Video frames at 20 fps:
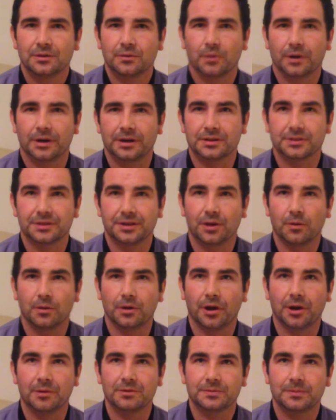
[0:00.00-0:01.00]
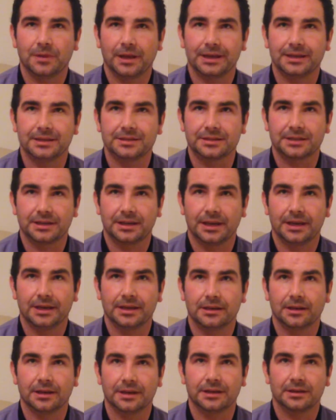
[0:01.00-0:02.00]
Whereas I know when I was playing as a
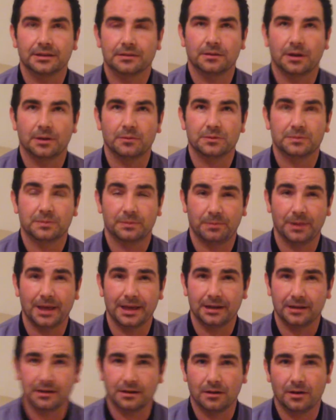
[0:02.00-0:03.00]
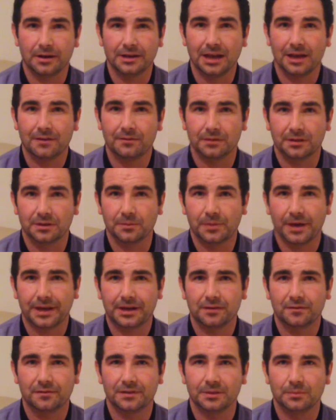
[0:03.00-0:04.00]
kid, like I was playing at an high level
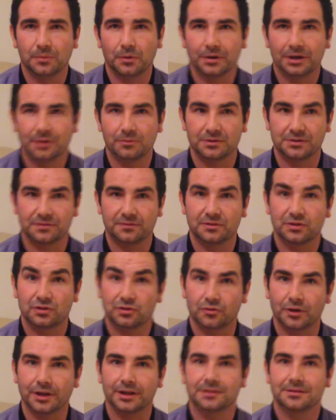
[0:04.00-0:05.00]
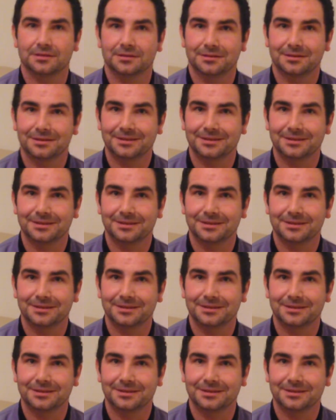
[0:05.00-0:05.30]
competitively, but it was strict.